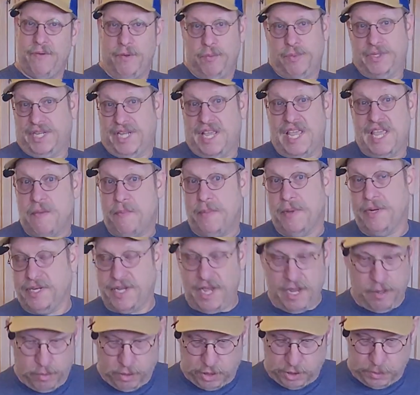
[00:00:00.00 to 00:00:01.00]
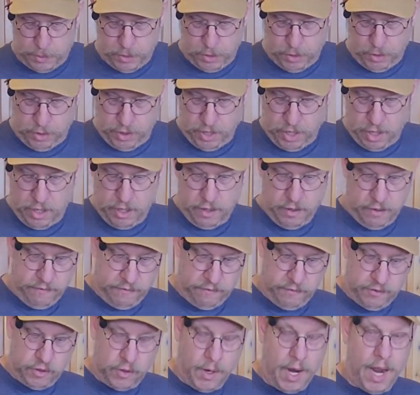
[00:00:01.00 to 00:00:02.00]
it was a heaping tablespoon
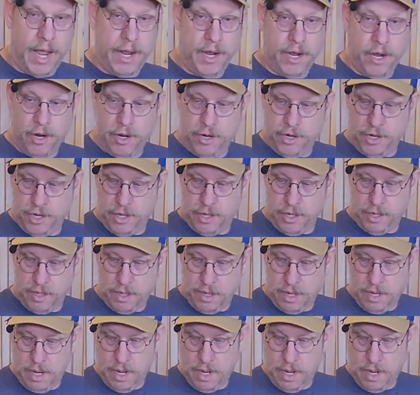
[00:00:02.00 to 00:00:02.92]
of dried onion.